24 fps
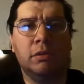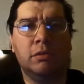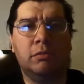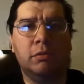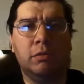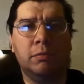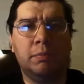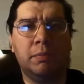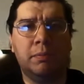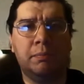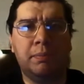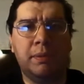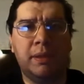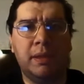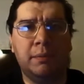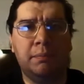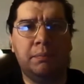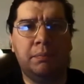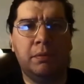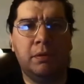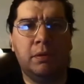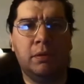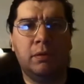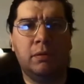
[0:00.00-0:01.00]
where a group of
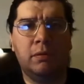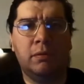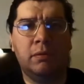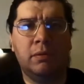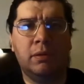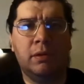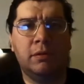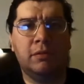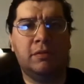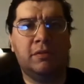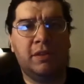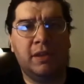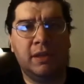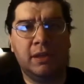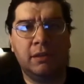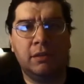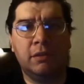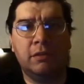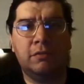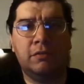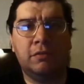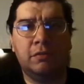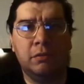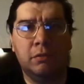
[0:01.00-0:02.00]
people are
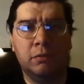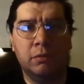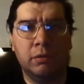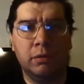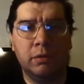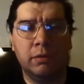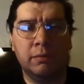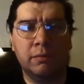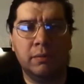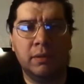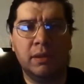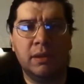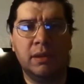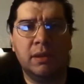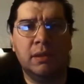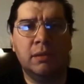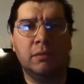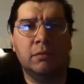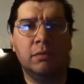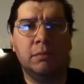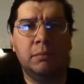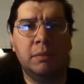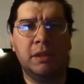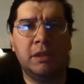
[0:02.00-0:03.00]
taking a tour.
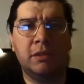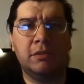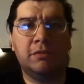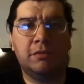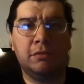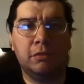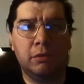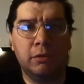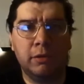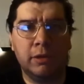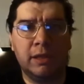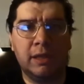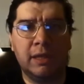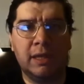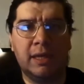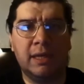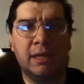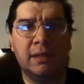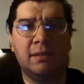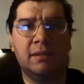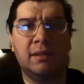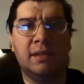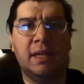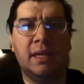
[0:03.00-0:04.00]
We meet a tour
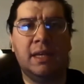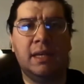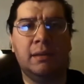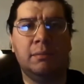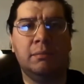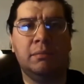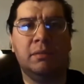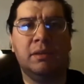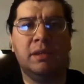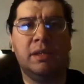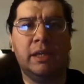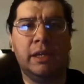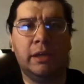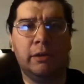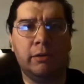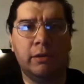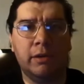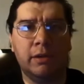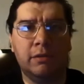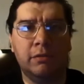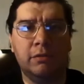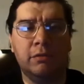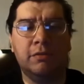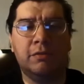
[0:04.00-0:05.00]
guide named
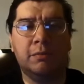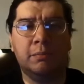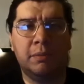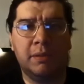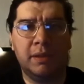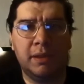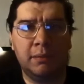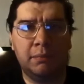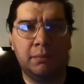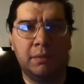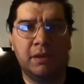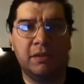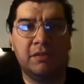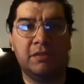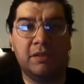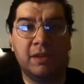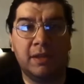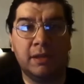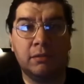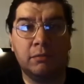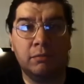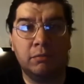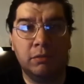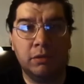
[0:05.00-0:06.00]
Garrett, who's played by
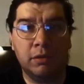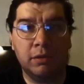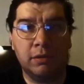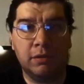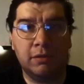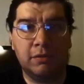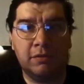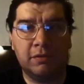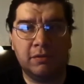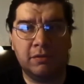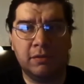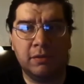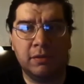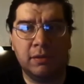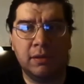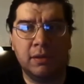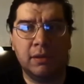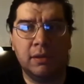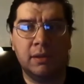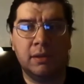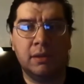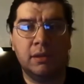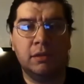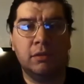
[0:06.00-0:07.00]
Zach Woods,
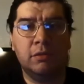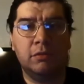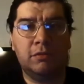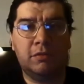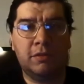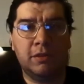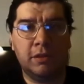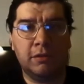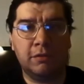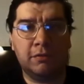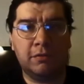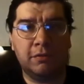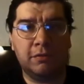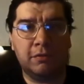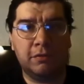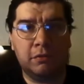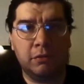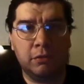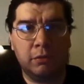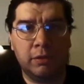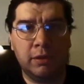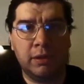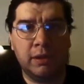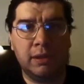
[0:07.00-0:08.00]
who tells a
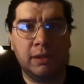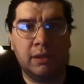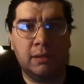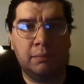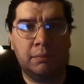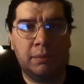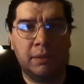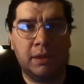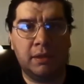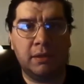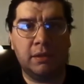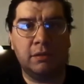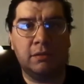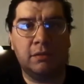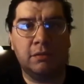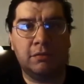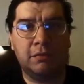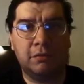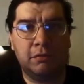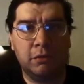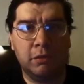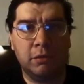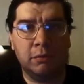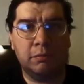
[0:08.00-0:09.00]
story about a
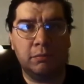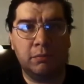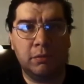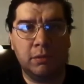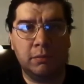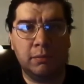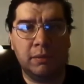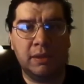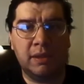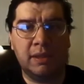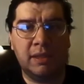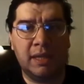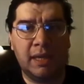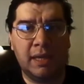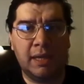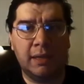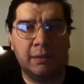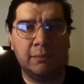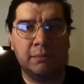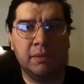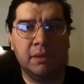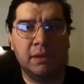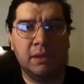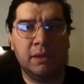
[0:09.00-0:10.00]
disturbed woman
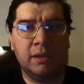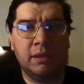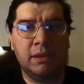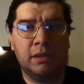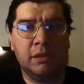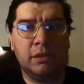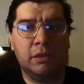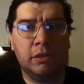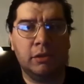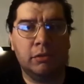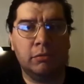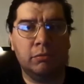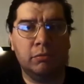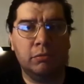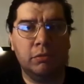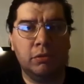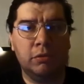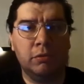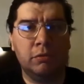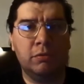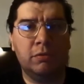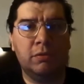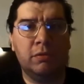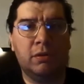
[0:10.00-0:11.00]
named
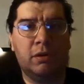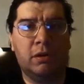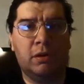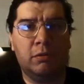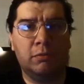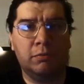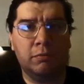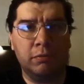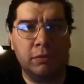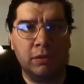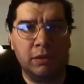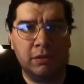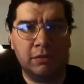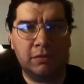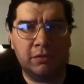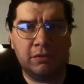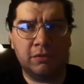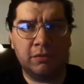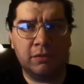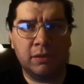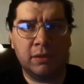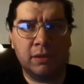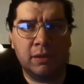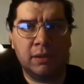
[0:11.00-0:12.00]
Gertrude
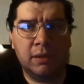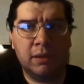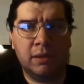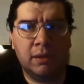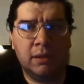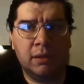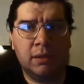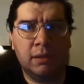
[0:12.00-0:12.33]
Ulrich,